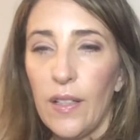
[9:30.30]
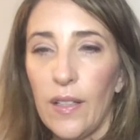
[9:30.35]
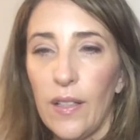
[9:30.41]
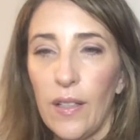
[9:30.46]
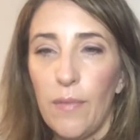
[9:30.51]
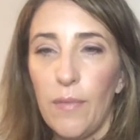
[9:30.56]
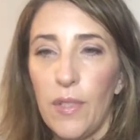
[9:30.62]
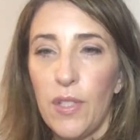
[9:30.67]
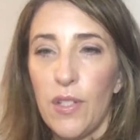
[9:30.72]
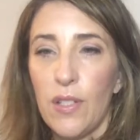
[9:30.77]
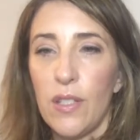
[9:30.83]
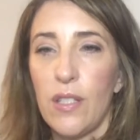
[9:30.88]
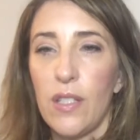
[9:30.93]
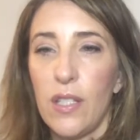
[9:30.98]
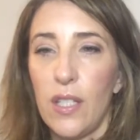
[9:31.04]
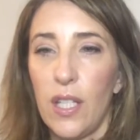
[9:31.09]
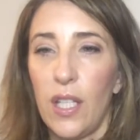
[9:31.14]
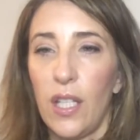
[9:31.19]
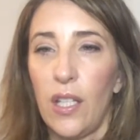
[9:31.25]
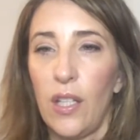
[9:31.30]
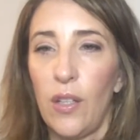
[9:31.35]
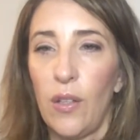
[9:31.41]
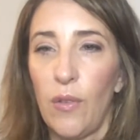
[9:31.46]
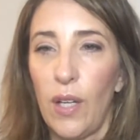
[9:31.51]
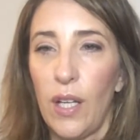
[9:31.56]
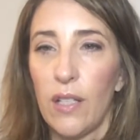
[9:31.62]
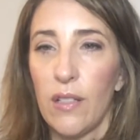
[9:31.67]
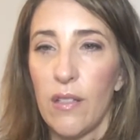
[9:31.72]
Let me just see
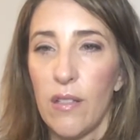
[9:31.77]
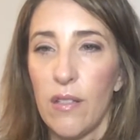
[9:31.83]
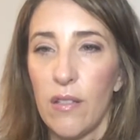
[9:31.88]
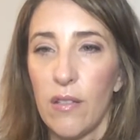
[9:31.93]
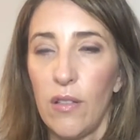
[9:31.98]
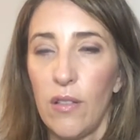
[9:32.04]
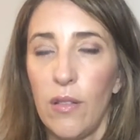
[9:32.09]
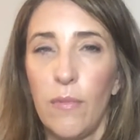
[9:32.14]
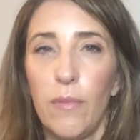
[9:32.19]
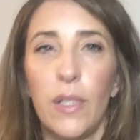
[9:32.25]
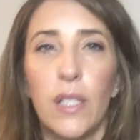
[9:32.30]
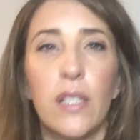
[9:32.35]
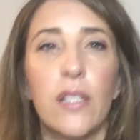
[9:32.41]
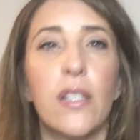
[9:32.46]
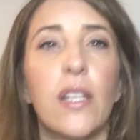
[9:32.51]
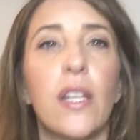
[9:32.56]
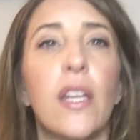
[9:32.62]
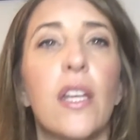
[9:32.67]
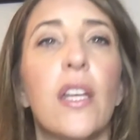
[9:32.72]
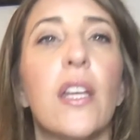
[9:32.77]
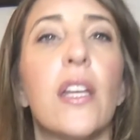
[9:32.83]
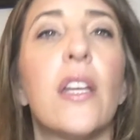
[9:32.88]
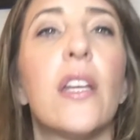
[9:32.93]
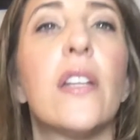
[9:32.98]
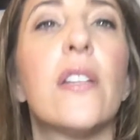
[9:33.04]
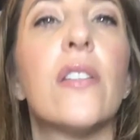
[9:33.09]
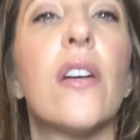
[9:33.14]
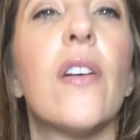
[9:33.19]
who else has
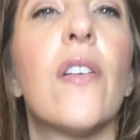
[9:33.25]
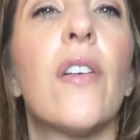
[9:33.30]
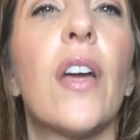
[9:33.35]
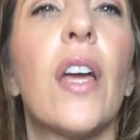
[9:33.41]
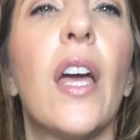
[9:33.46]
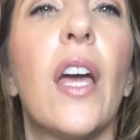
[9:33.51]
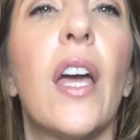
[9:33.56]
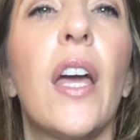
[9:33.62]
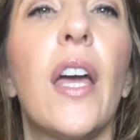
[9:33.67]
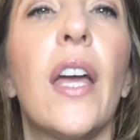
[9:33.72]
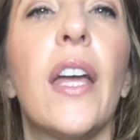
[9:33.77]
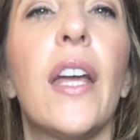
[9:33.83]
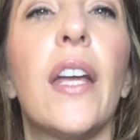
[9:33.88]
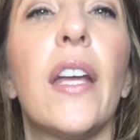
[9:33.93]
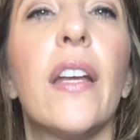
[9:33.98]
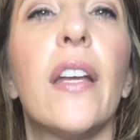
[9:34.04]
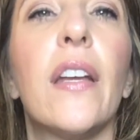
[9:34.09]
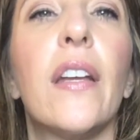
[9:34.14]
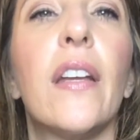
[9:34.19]
commented. Okay.